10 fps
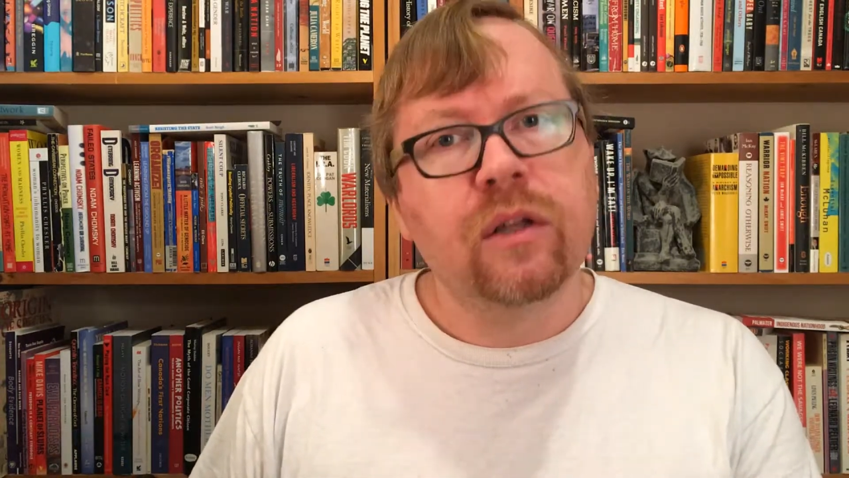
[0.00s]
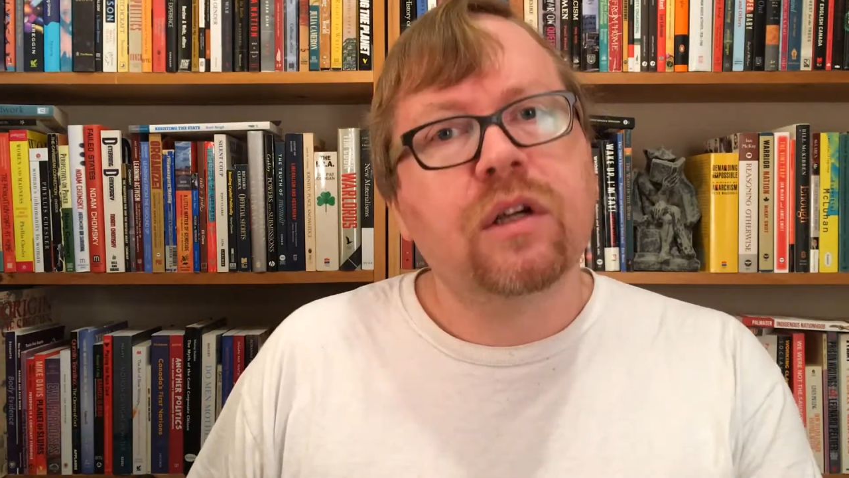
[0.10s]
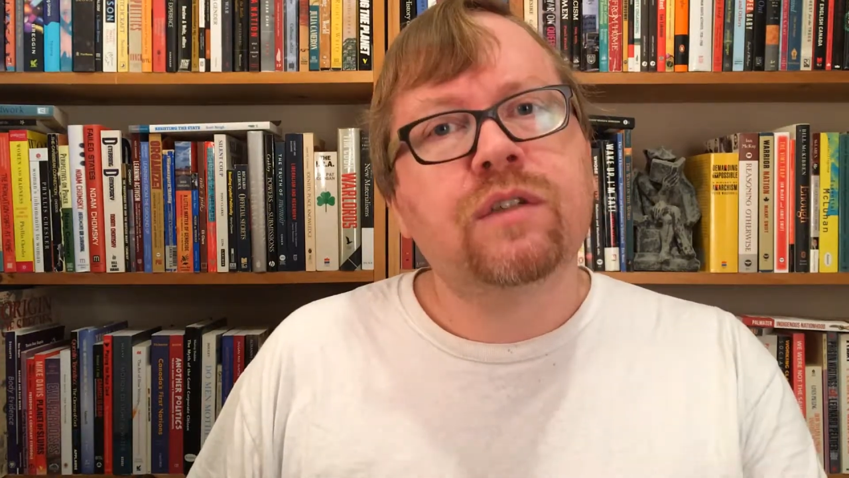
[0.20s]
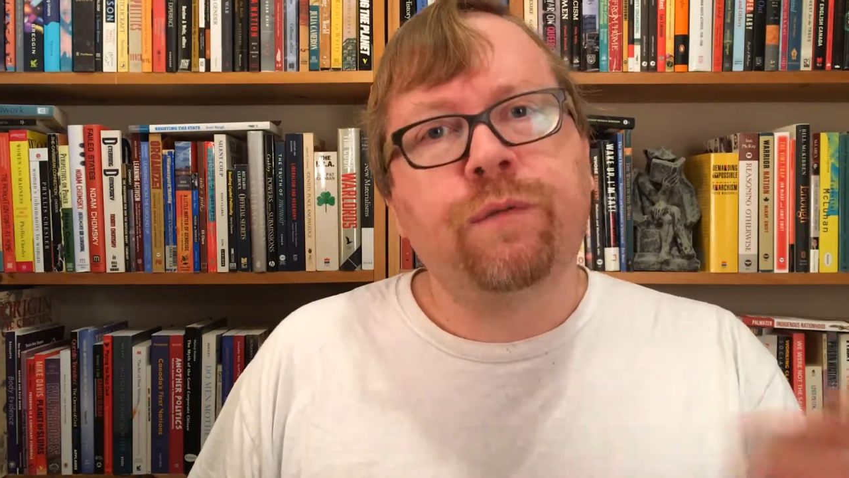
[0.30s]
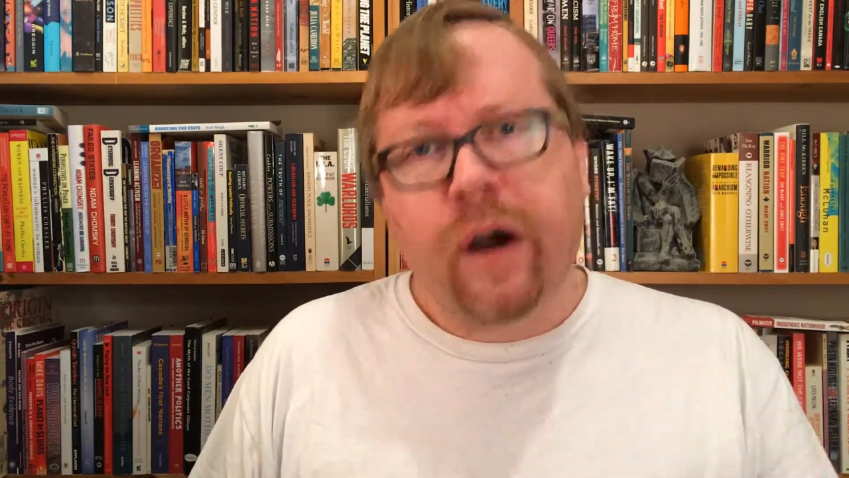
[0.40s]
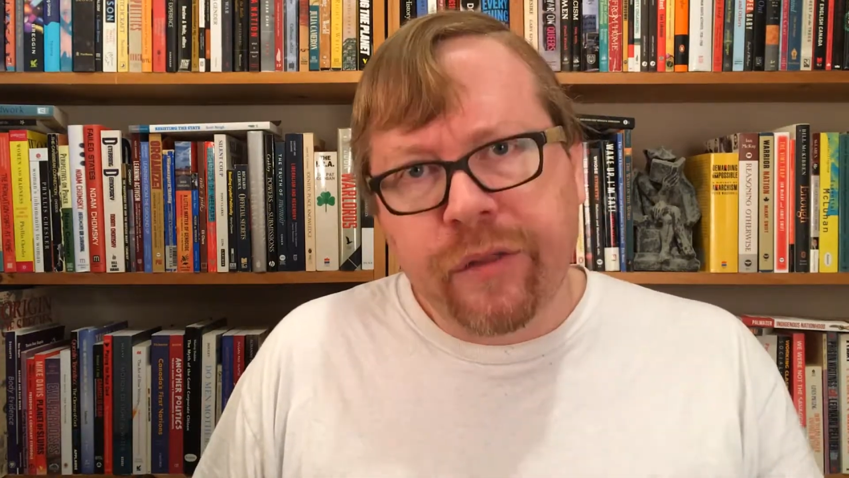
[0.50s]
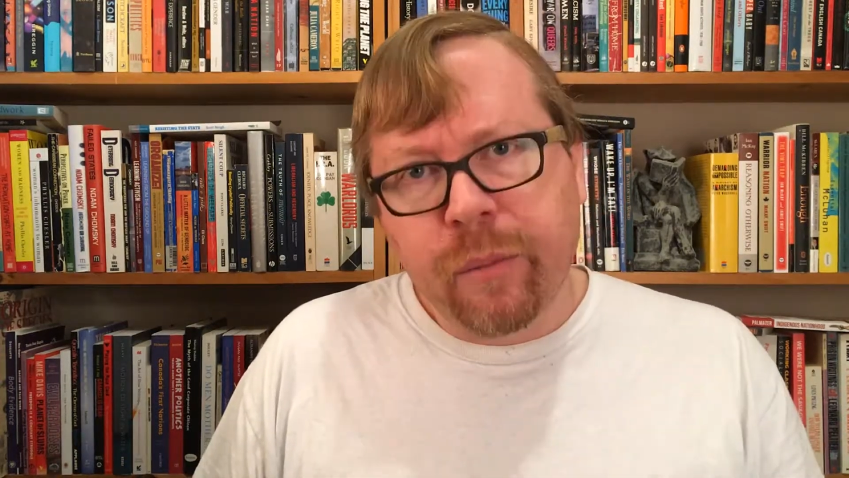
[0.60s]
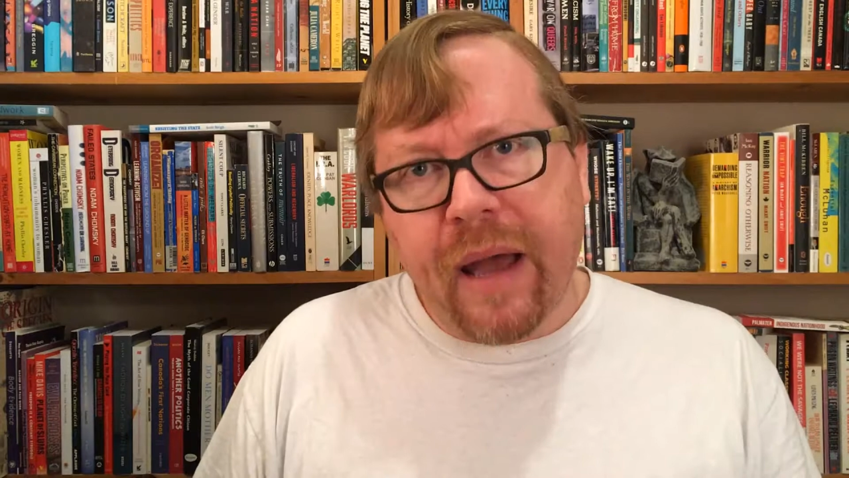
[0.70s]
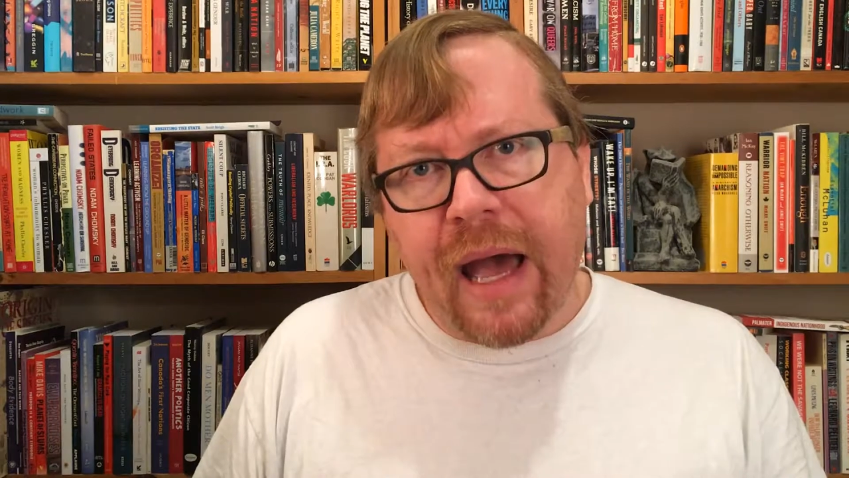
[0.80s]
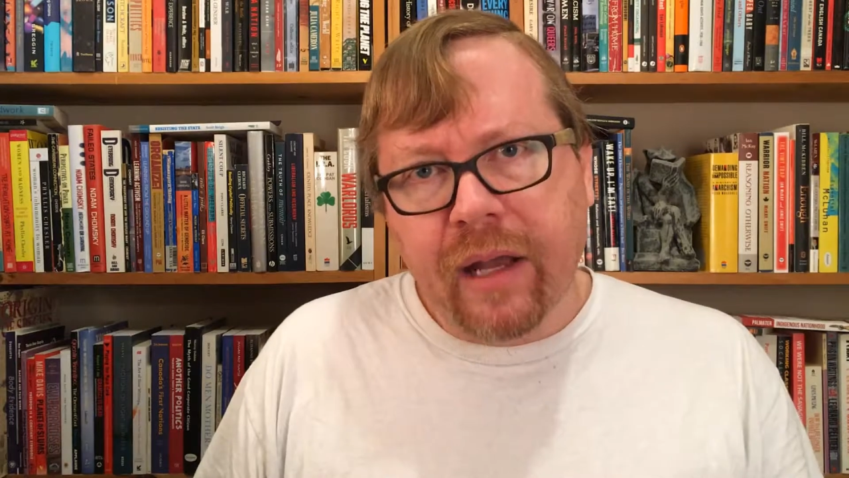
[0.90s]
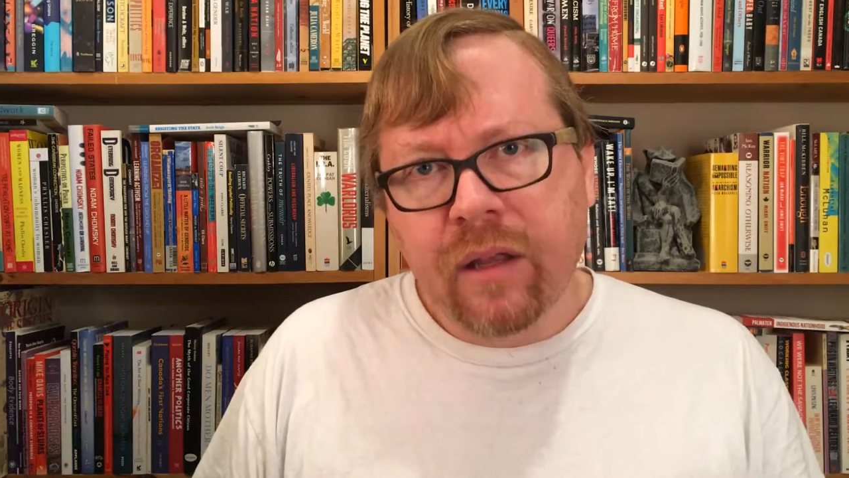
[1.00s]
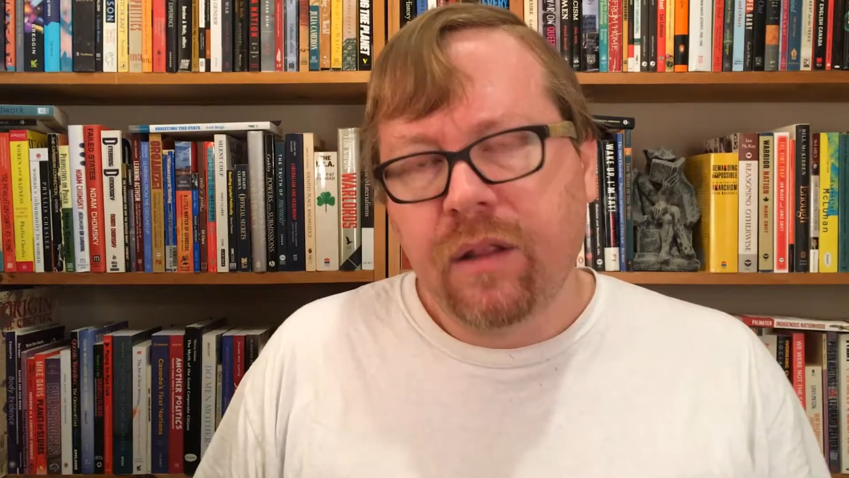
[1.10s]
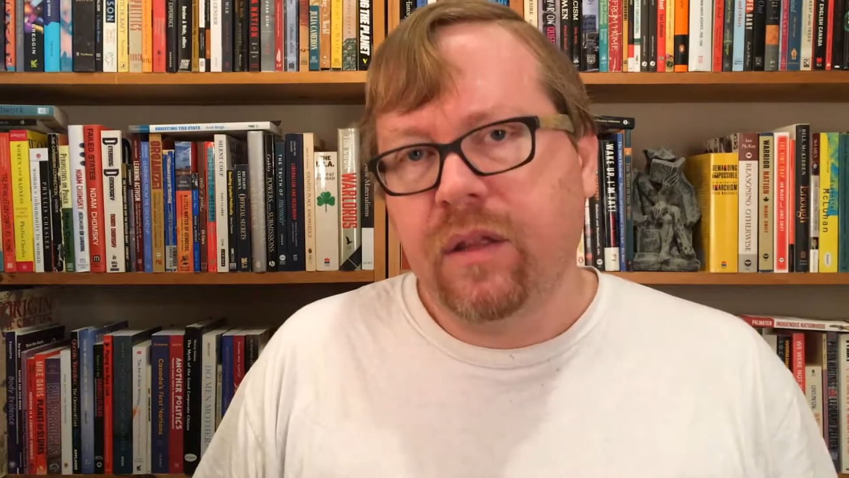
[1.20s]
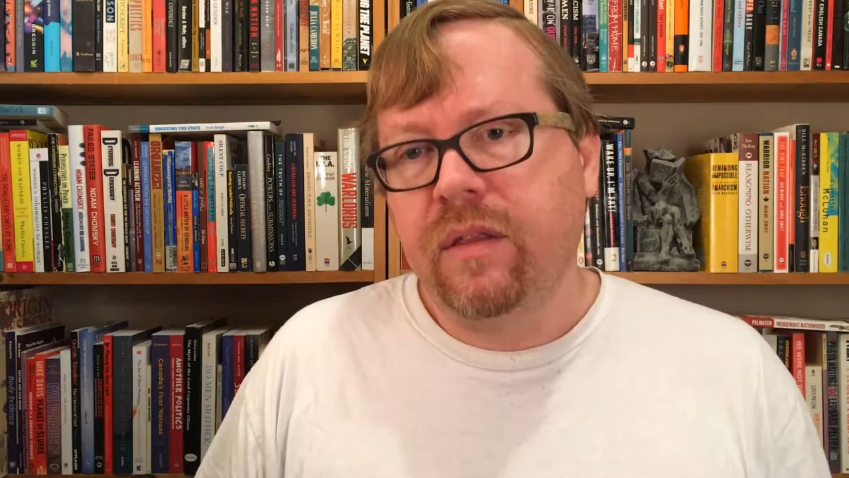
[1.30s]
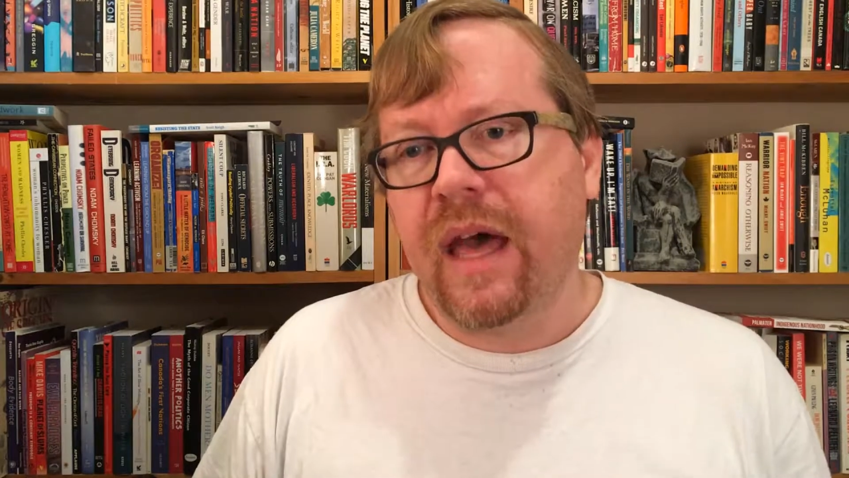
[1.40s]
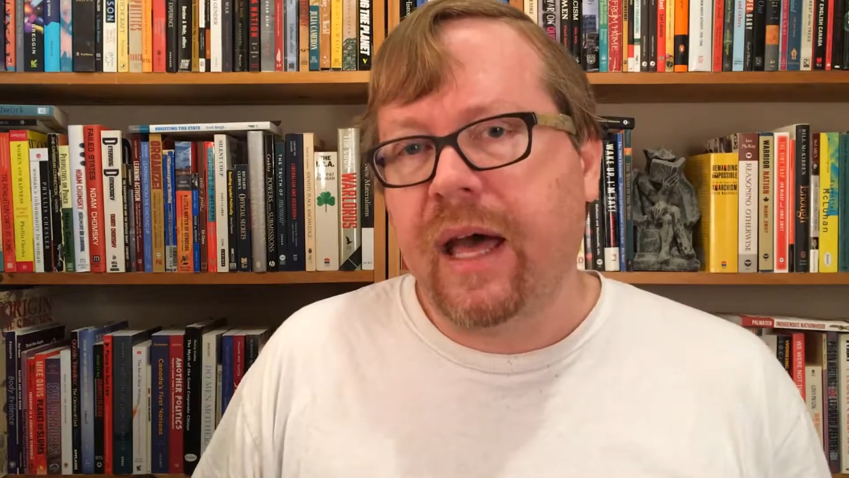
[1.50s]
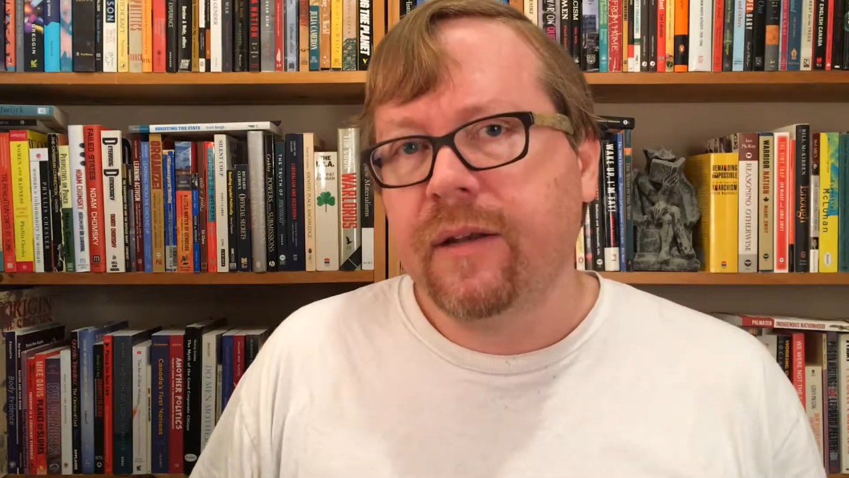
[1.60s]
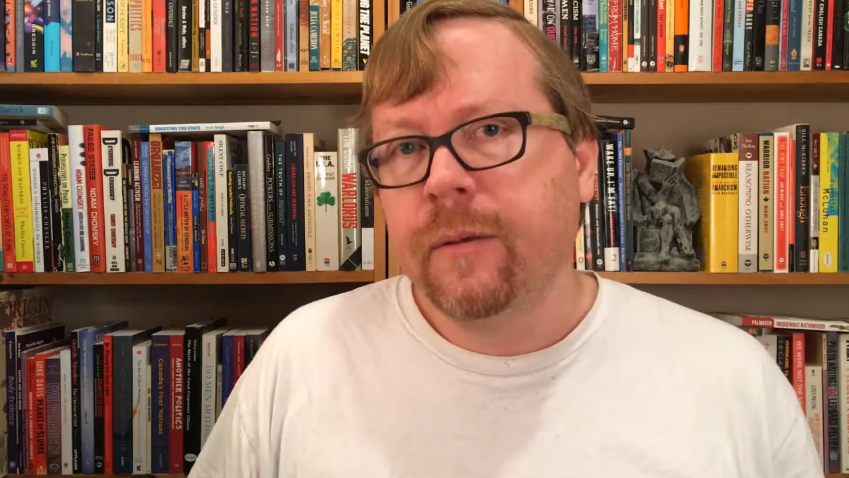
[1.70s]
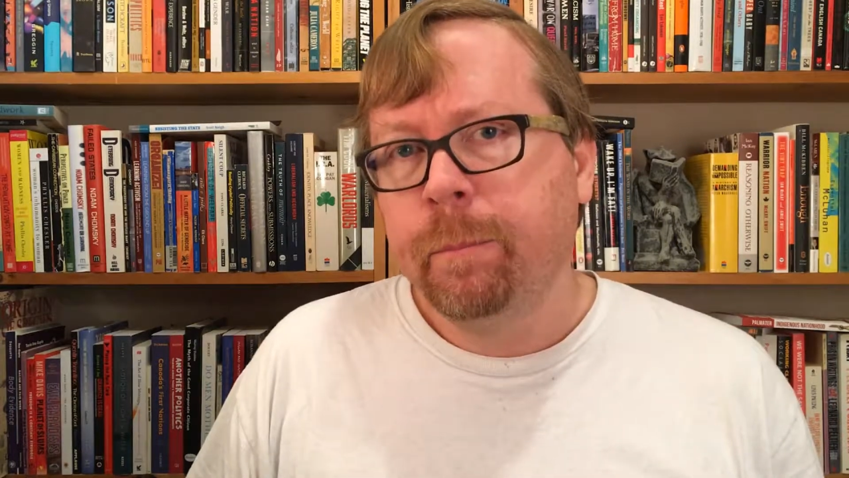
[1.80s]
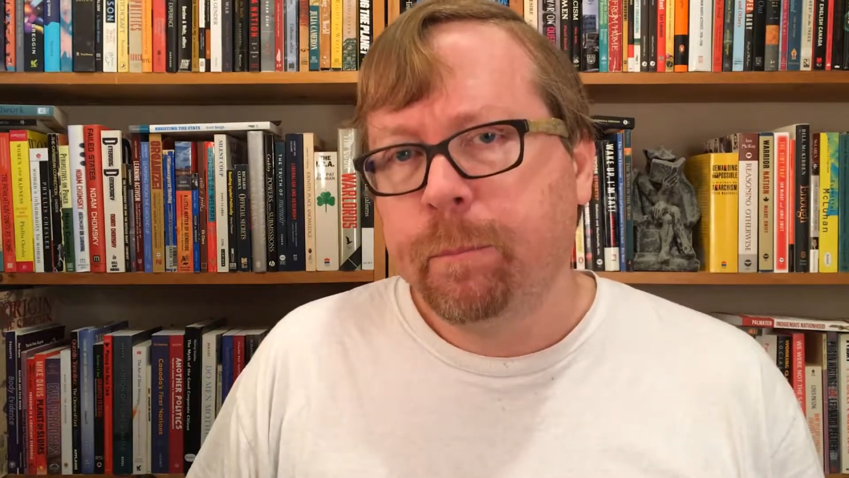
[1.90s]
it looks farther back than that.